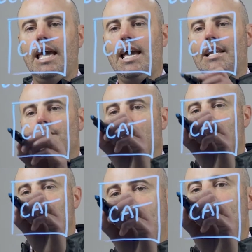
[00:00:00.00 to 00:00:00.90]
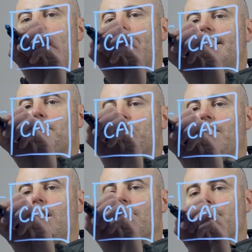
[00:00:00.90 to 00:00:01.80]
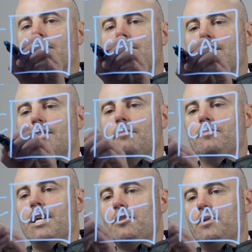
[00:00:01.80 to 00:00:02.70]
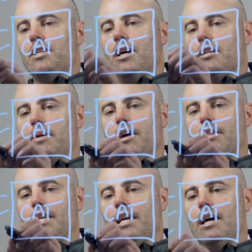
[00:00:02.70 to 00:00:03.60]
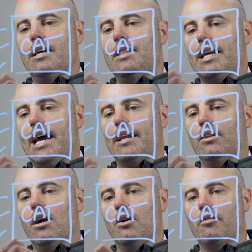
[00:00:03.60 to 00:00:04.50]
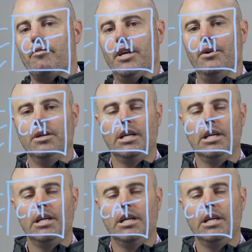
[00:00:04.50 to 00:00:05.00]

and essentially connect up to all of these systems as we talked about in the catalog overview.